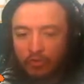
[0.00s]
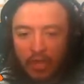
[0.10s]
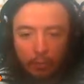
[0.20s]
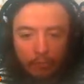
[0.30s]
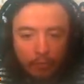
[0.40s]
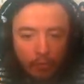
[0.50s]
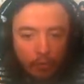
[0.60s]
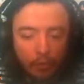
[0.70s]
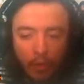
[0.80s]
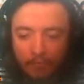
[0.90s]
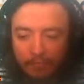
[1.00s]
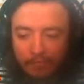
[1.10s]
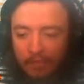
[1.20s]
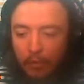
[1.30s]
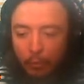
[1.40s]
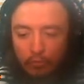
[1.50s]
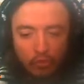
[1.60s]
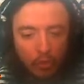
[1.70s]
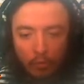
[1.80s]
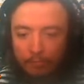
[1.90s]
The Shadow of the Colossus sequel
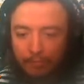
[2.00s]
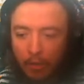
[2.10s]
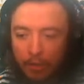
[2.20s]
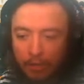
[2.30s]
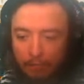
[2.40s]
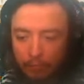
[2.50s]
sure looks a lot